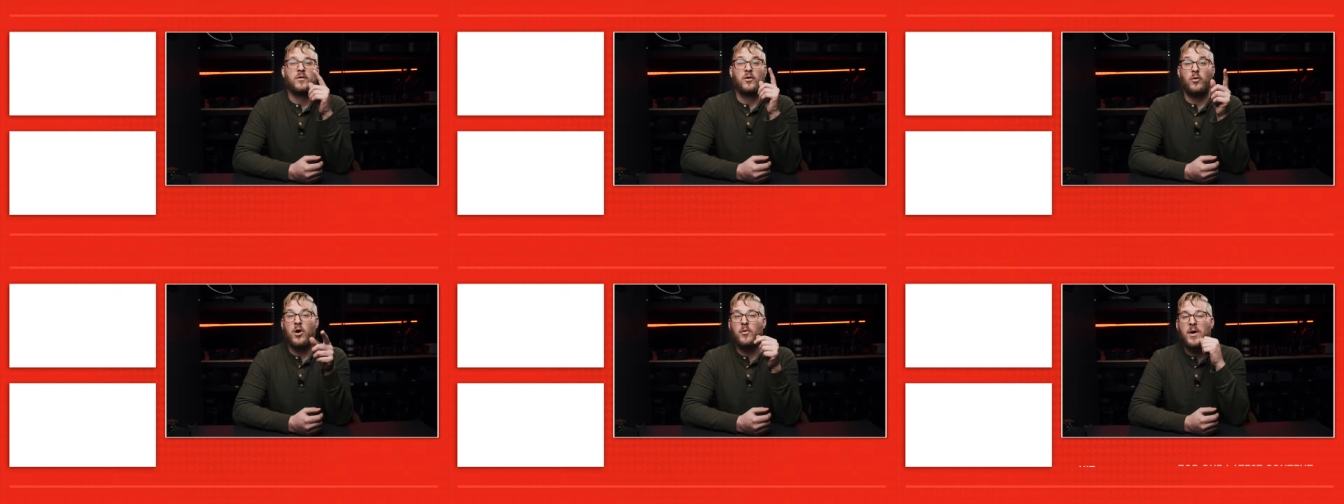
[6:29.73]

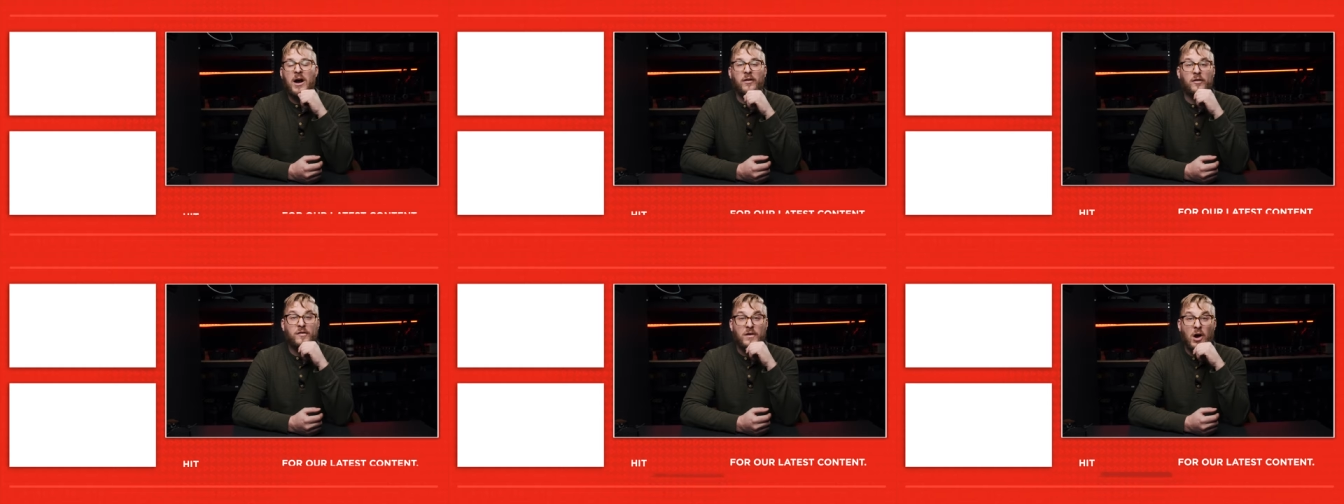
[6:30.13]
The Rode
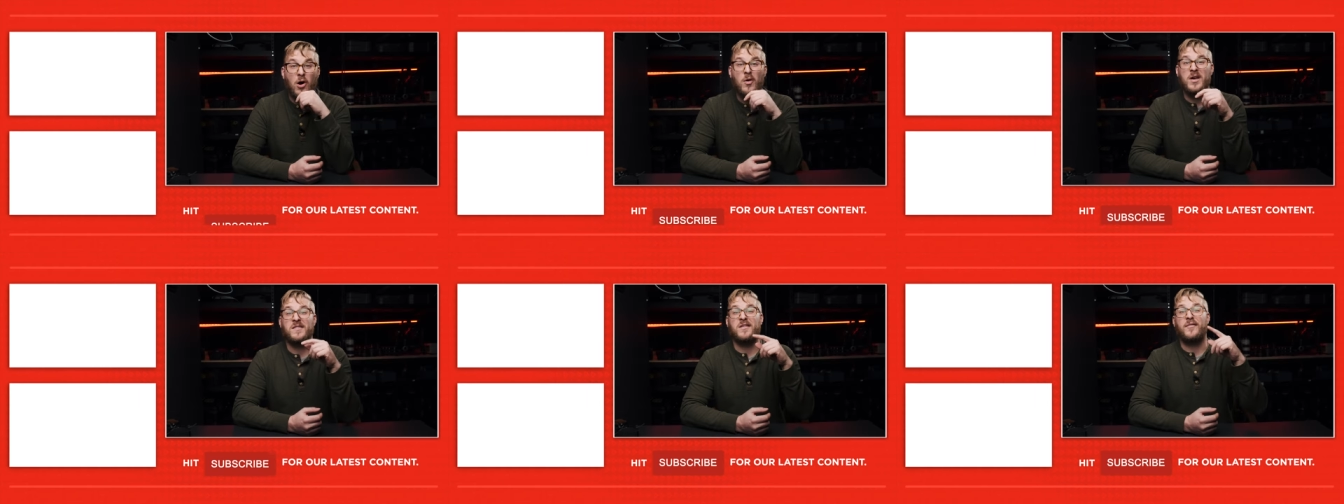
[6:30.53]
Wireless
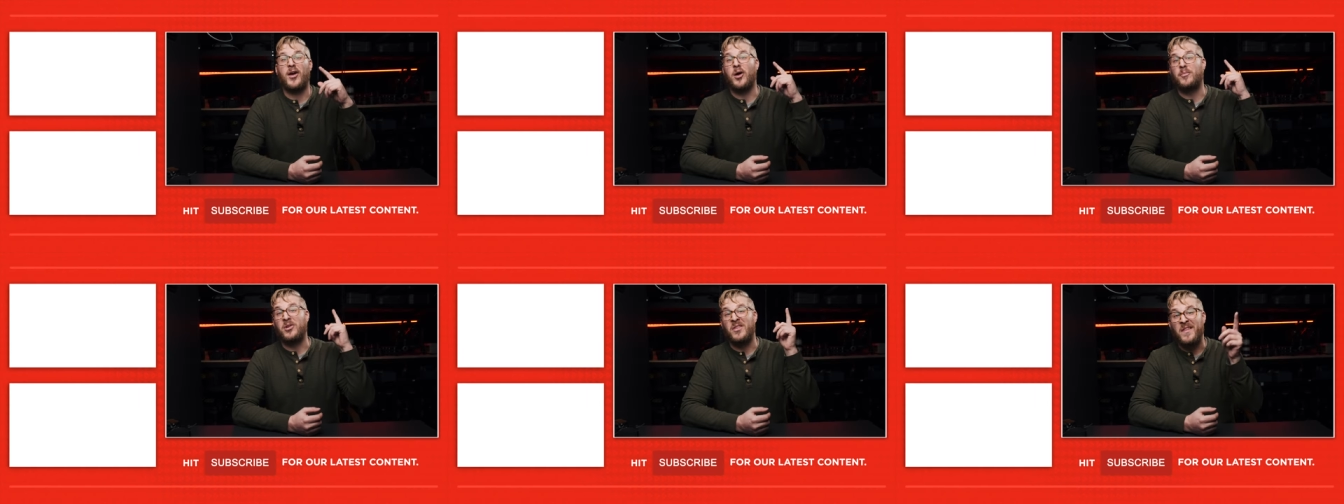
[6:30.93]
Go is
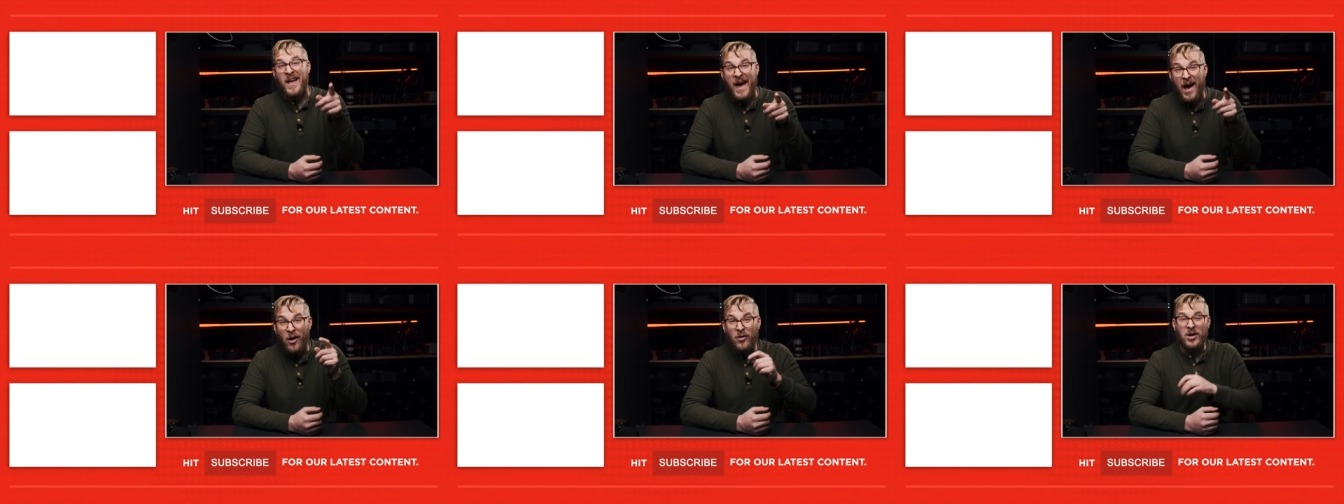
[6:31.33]
available
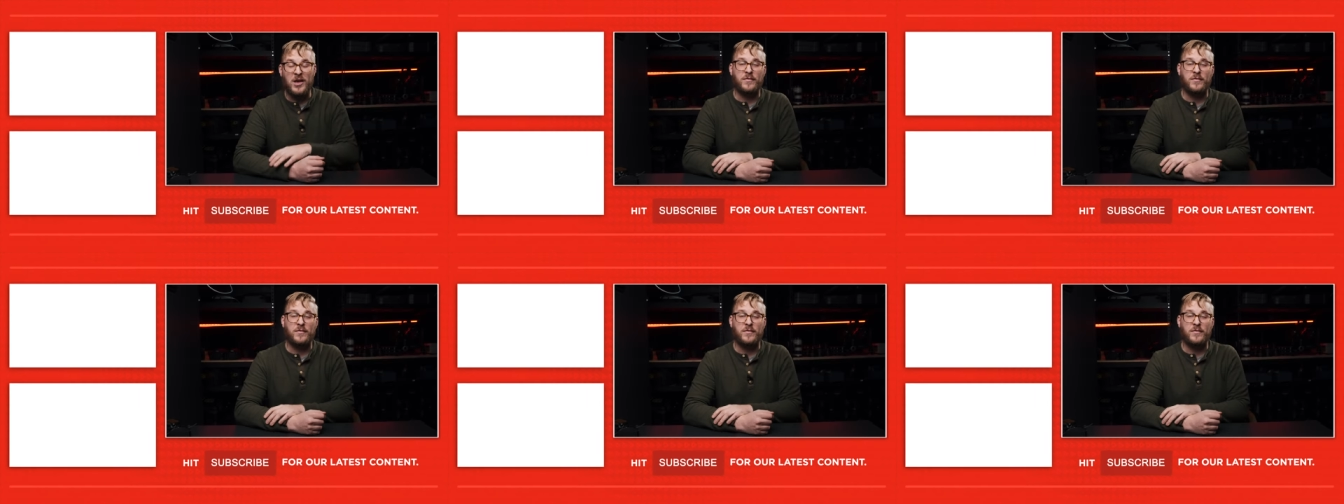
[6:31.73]
now.